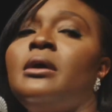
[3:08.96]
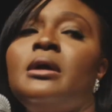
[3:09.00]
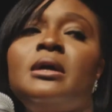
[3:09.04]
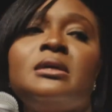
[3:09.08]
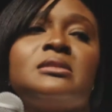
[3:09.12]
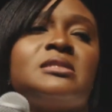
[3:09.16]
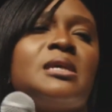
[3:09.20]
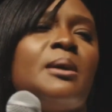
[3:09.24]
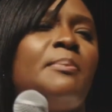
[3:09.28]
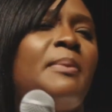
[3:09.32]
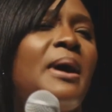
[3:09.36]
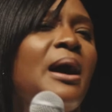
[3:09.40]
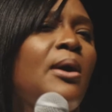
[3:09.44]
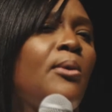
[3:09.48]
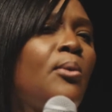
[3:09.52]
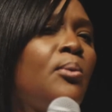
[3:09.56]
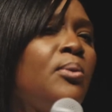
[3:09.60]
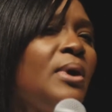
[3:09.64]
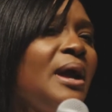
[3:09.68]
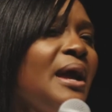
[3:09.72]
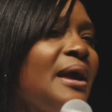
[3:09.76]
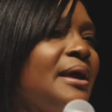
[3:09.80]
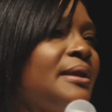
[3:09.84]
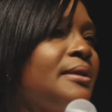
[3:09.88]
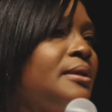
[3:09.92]
It's about
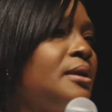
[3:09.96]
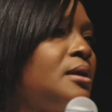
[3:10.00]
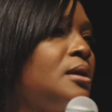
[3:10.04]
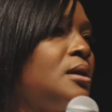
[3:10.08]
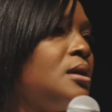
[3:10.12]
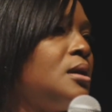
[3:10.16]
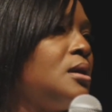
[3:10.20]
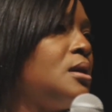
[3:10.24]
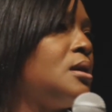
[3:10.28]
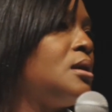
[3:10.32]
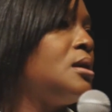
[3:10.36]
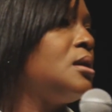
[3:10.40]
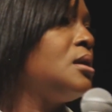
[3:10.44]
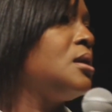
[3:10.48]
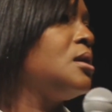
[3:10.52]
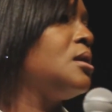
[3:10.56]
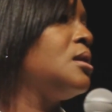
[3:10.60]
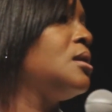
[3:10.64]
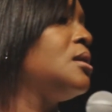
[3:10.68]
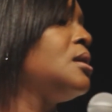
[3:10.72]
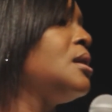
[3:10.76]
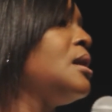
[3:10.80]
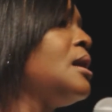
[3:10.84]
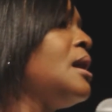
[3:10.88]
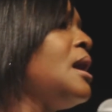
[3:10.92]
when.
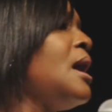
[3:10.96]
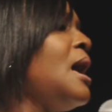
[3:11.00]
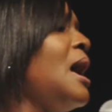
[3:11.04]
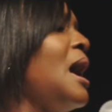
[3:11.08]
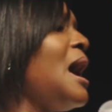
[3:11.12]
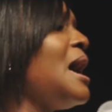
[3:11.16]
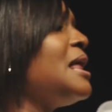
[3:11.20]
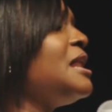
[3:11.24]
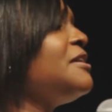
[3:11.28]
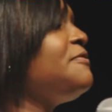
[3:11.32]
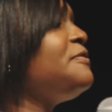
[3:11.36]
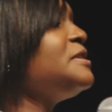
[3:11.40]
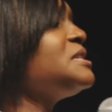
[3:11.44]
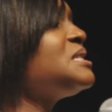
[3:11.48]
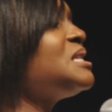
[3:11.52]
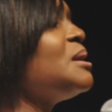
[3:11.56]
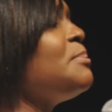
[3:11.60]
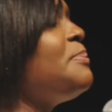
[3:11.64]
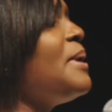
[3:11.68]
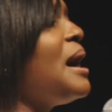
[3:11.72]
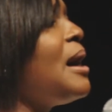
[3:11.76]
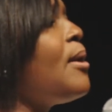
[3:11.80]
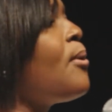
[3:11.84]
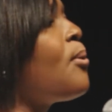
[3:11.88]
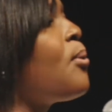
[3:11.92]
And if it's
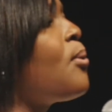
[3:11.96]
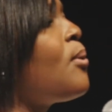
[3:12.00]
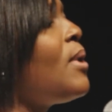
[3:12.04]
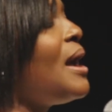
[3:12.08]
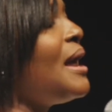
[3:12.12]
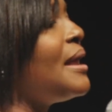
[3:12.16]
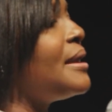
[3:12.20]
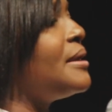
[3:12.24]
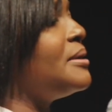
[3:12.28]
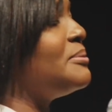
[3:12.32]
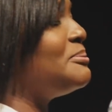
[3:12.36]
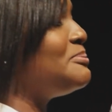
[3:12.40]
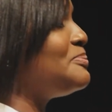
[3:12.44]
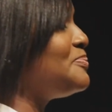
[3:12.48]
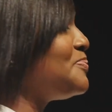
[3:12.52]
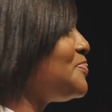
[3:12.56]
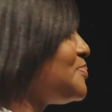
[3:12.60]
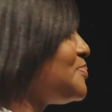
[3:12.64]
about when,